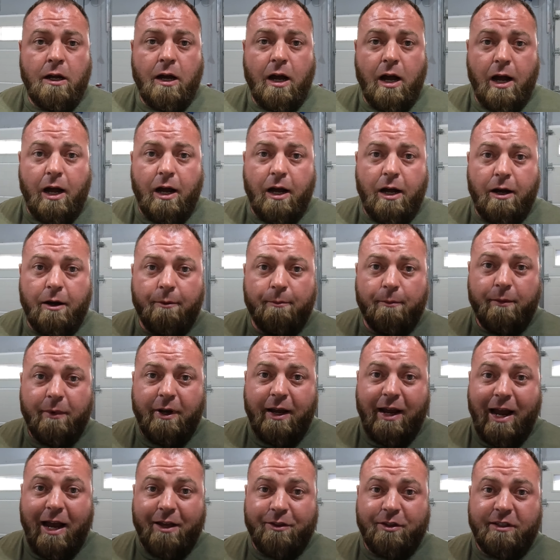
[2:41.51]
Um,
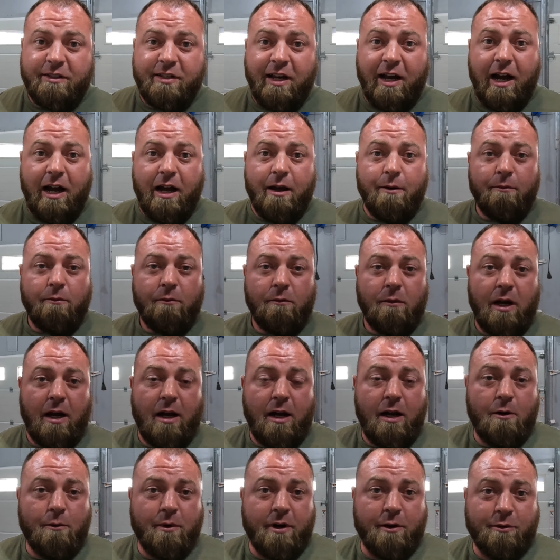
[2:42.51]
at the time,
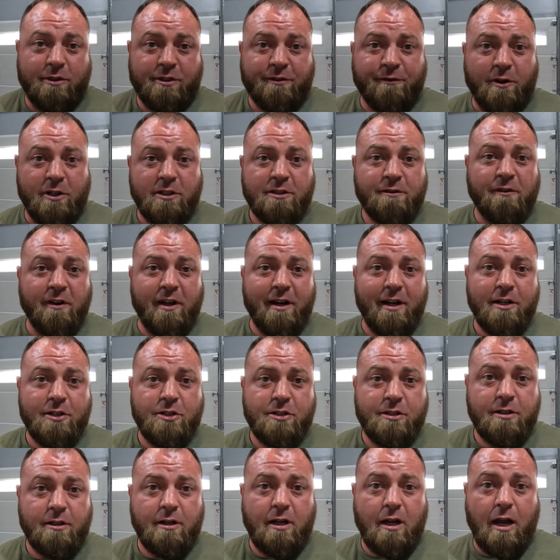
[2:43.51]
uh, when it was first
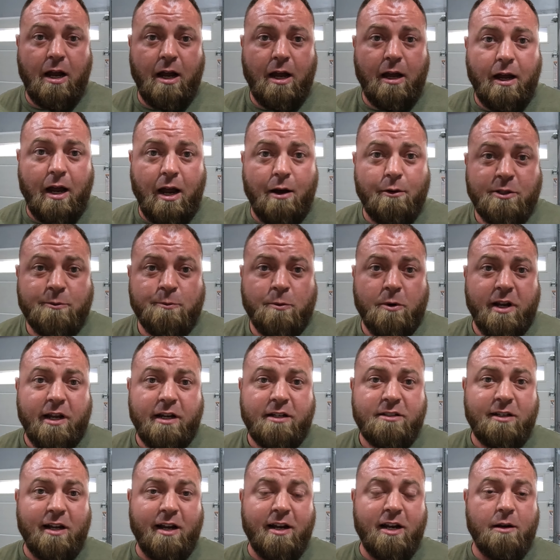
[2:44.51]
finished, I was pretty
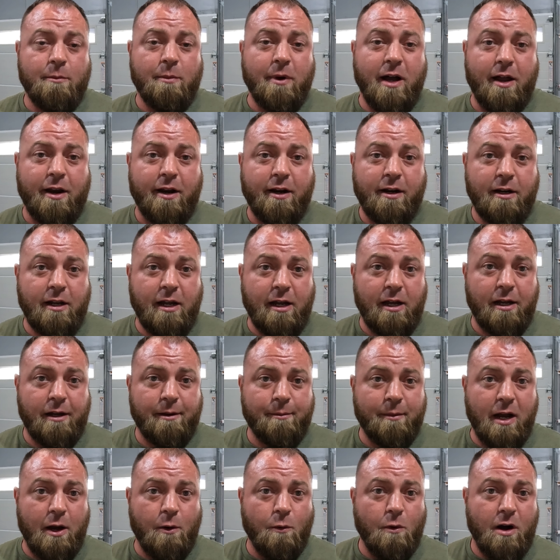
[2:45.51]
excited about it.
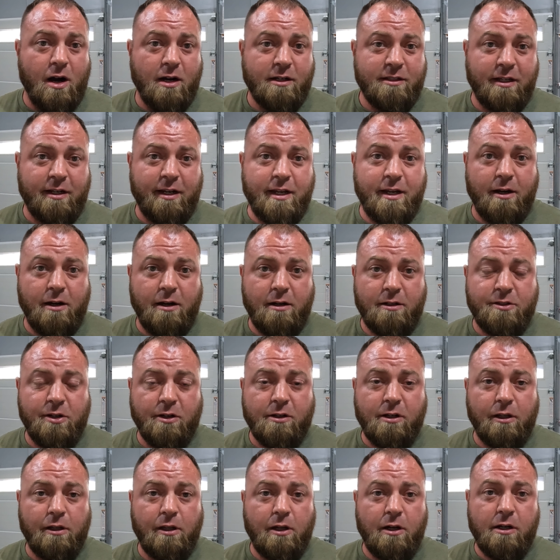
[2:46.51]
Um, I walked in here,
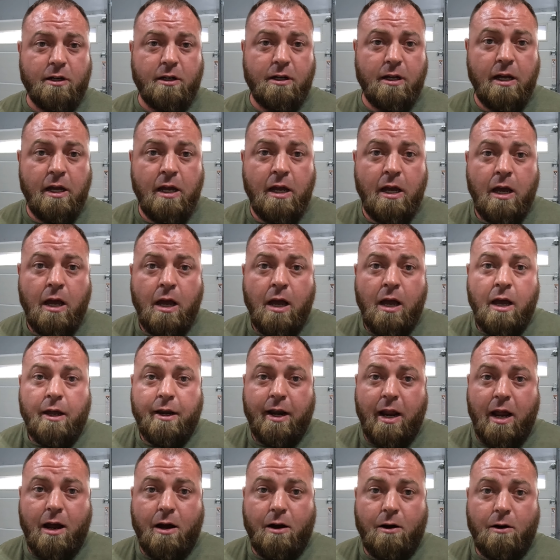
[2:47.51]
took a look.
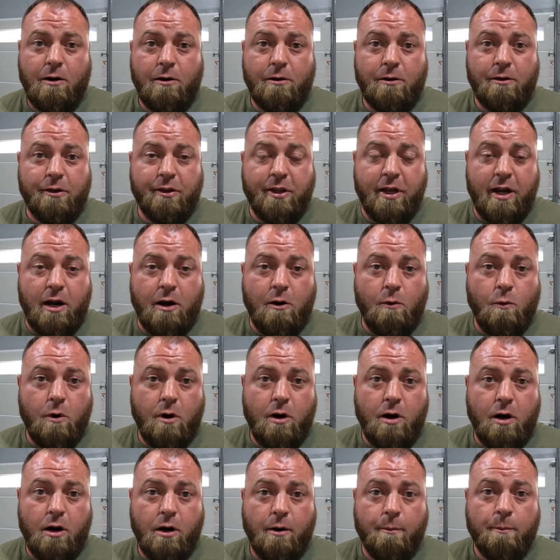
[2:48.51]
Now, there
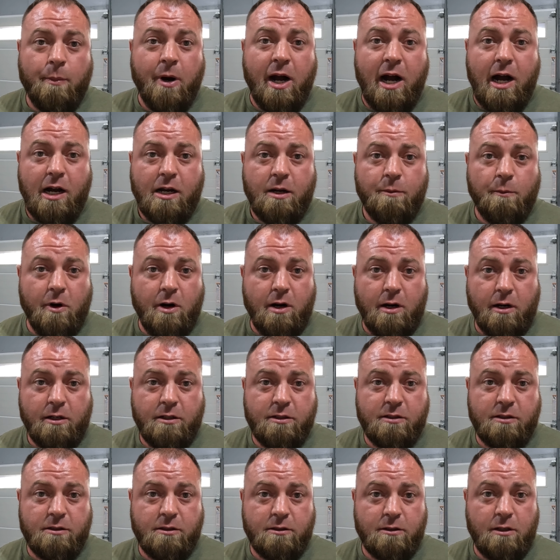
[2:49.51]
were pock
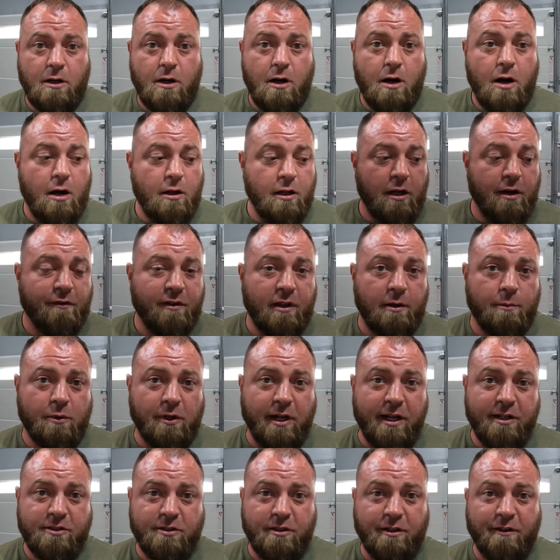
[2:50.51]
marks all over the
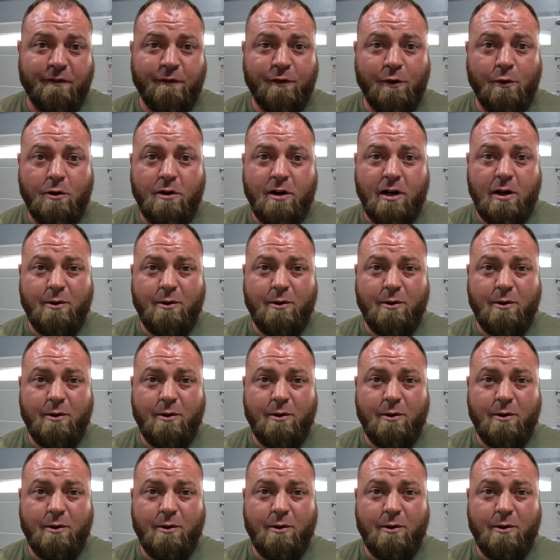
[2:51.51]
place on the floor.